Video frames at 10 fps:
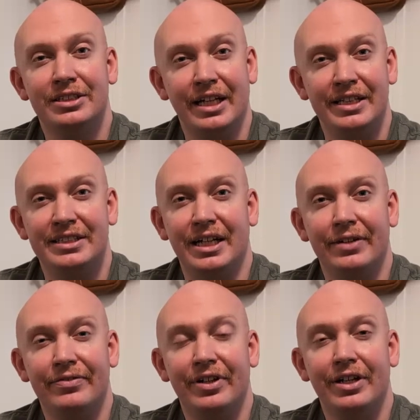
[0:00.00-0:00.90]
stay
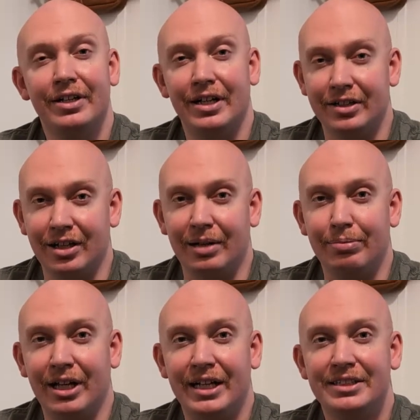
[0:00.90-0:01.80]
safe, and God
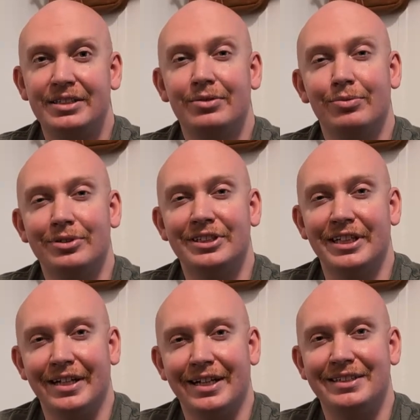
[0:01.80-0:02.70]
bless. We'll see
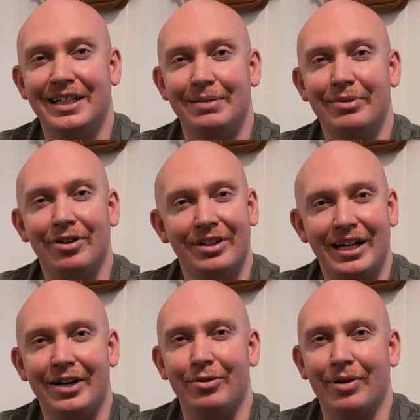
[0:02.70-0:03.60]
you next time here on
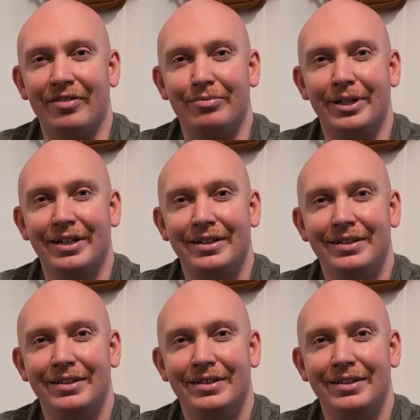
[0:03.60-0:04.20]
the Idaho Rifleman.